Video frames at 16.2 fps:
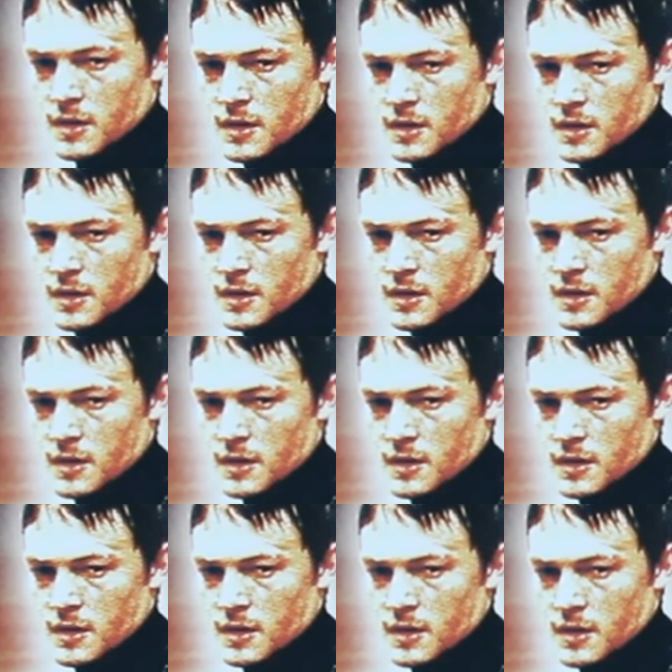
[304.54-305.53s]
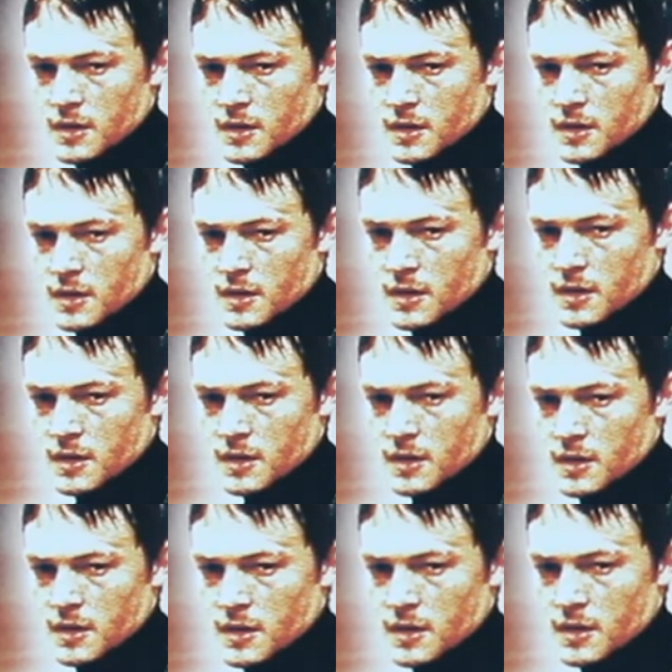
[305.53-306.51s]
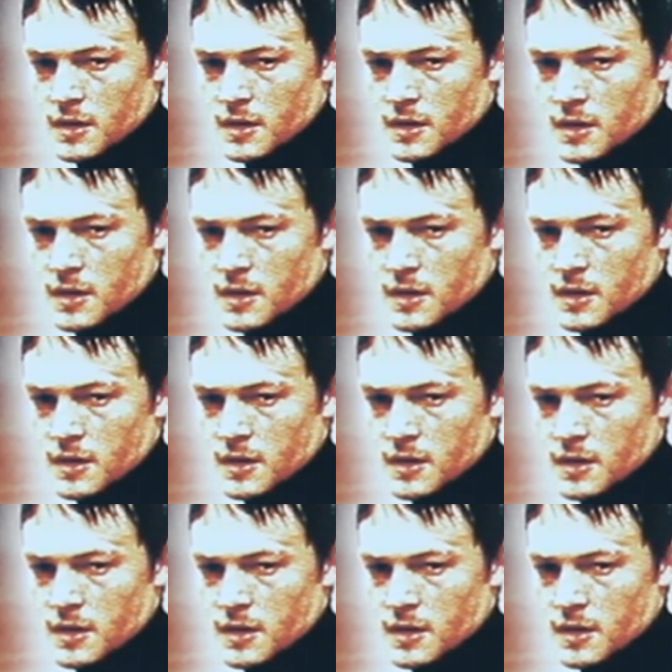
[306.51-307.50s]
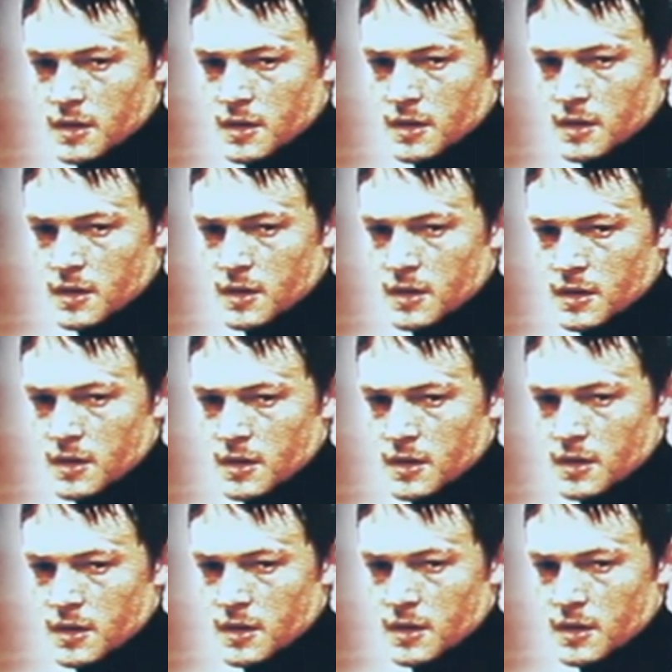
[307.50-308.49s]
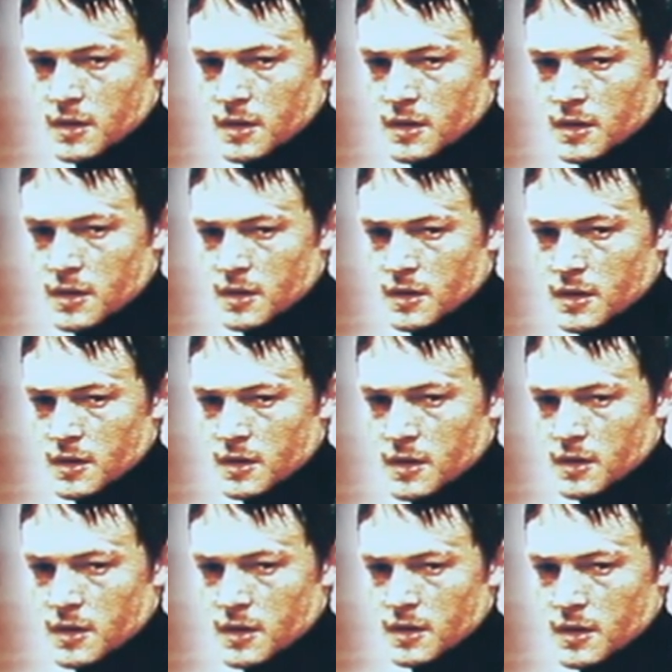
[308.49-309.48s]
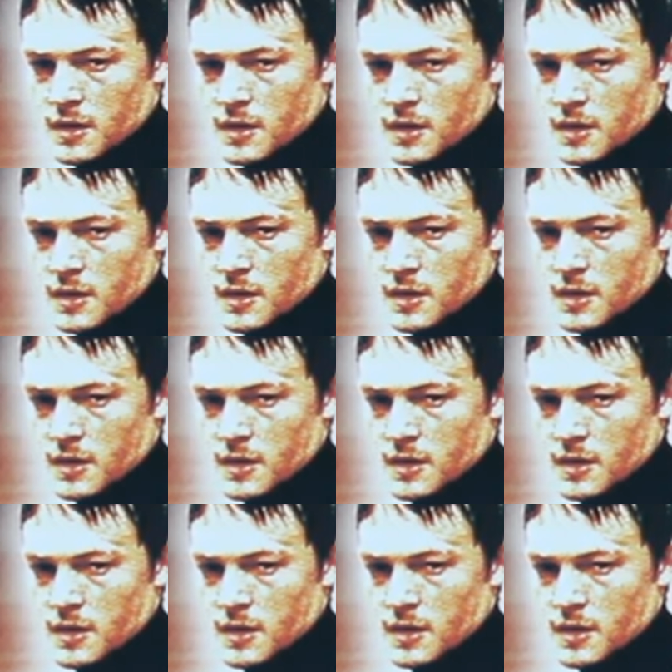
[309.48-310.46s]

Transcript: (not speaking)